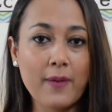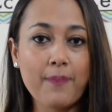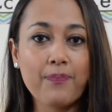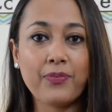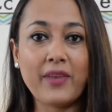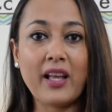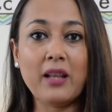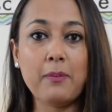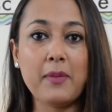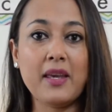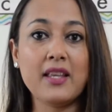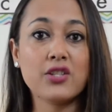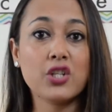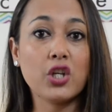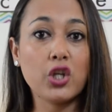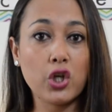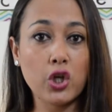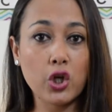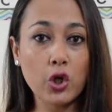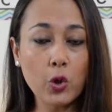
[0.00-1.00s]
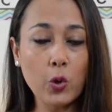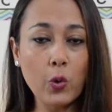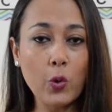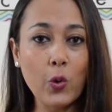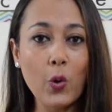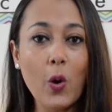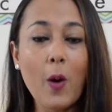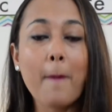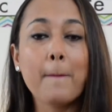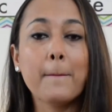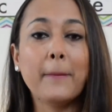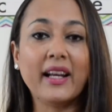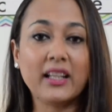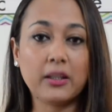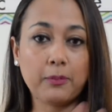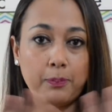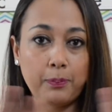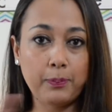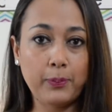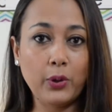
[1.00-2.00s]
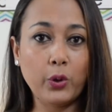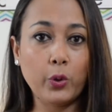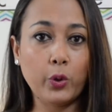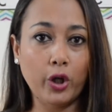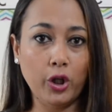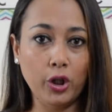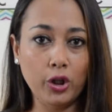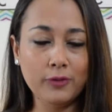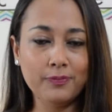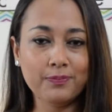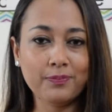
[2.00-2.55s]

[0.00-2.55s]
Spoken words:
That means you, but plural.